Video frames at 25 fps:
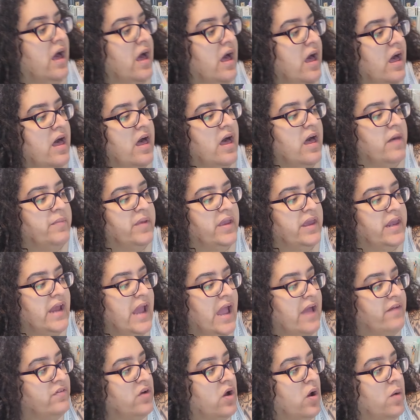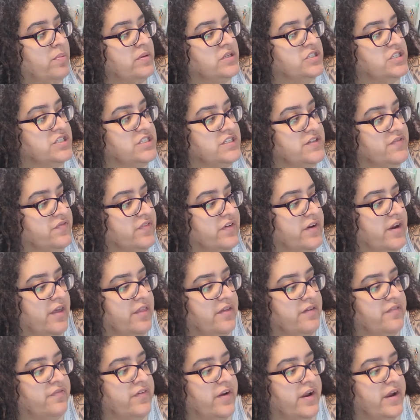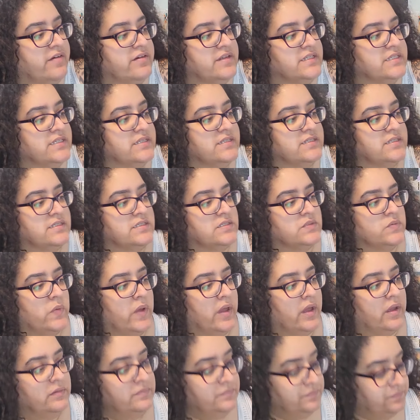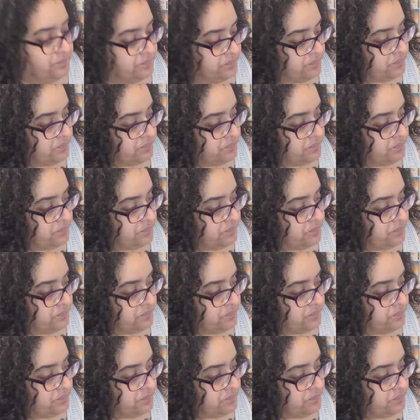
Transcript: Um, and I have a whole bunch of different other fragrances as well